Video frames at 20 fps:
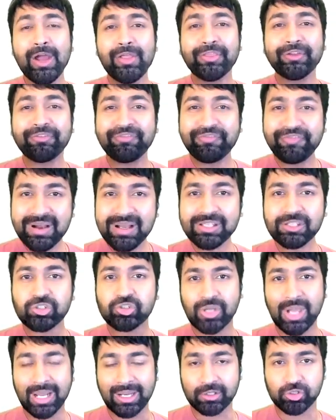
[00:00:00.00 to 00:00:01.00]
The
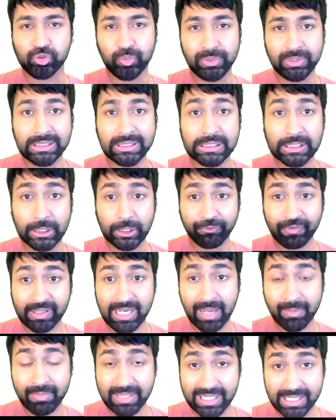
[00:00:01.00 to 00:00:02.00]
first challenge we need to
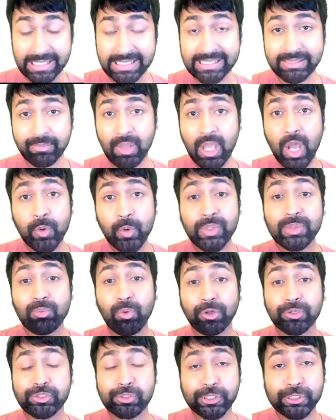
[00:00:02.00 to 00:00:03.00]
overcome is we
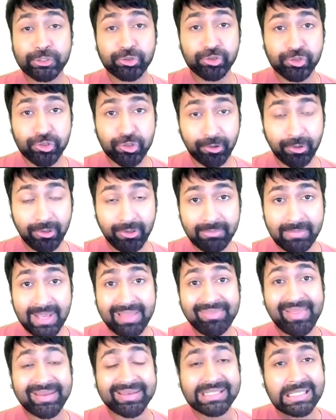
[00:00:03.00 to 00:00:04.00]
want to ensure
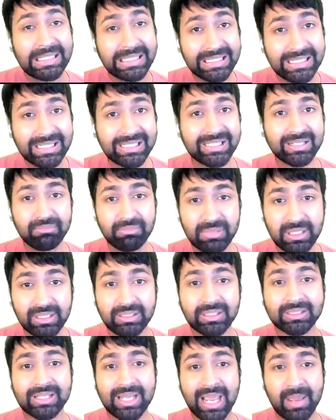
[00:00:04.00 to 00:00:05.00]
that
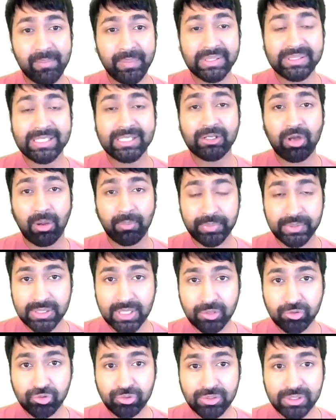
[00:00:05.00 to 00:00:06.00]
intermediate MPC
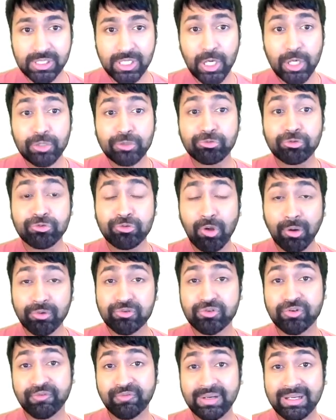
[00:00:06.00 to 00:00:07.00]
computations do
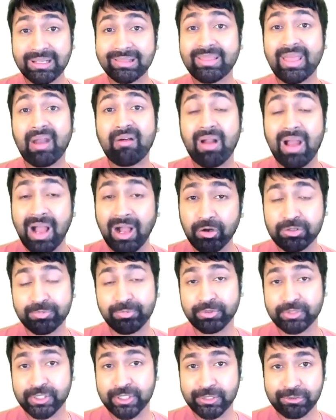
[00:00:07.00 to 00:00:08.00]
not reveal their
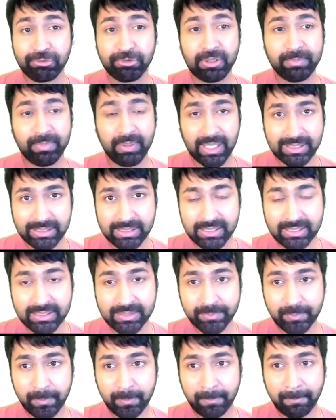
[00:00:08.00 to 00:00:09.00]
output to the parties.